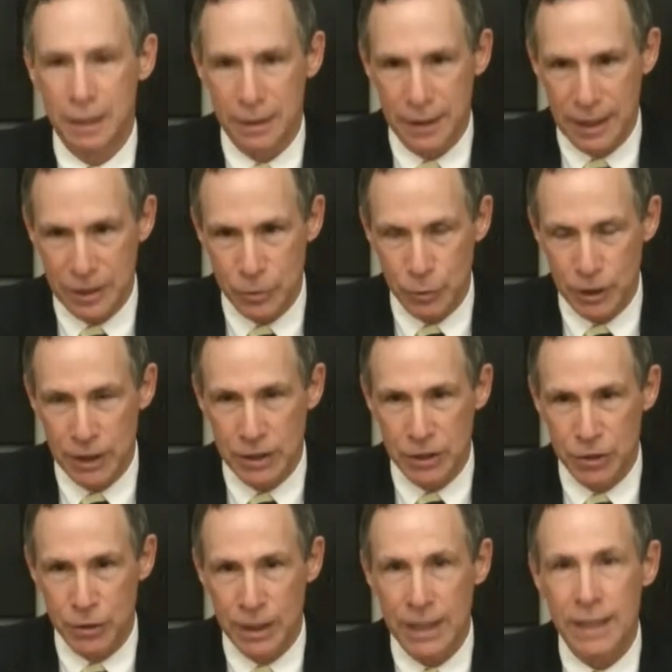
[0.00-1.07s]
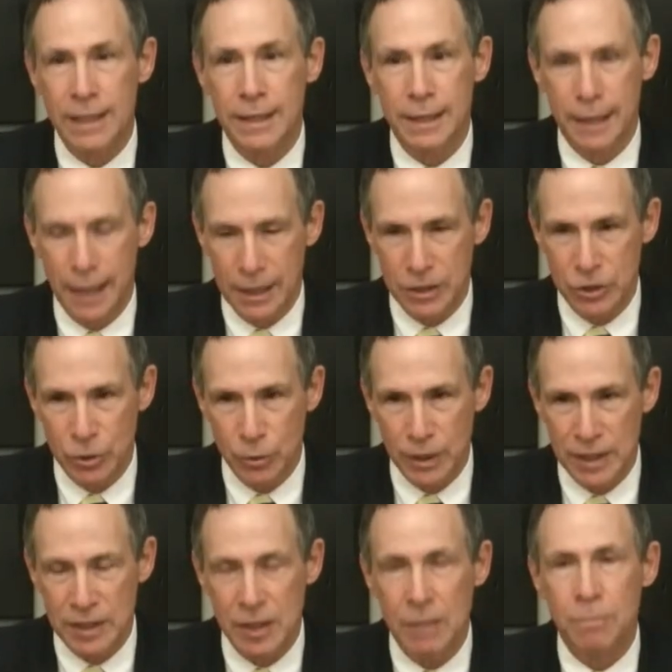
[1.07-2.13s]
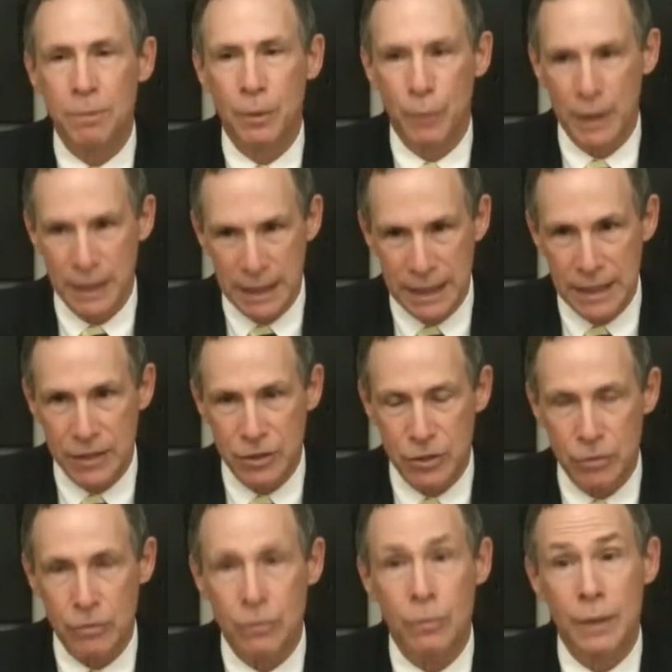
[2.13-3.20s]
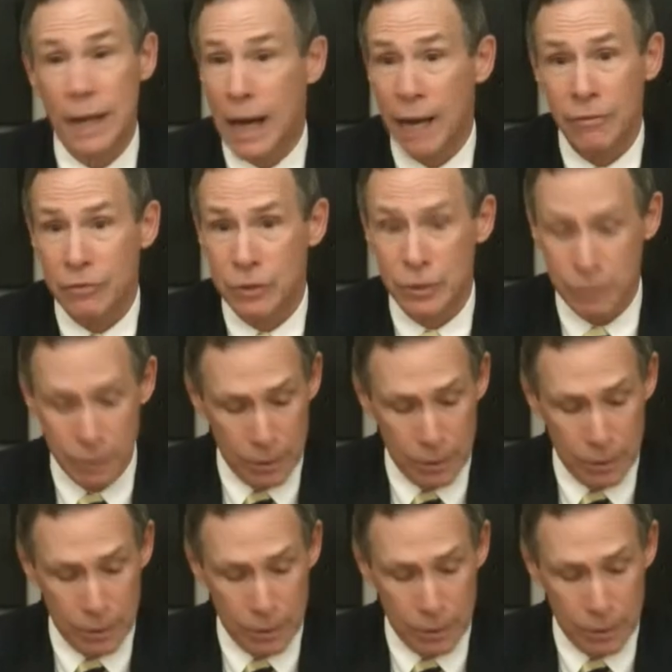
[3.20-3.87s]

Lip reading: That's where you do it. Not so easy, but we need to. We have to.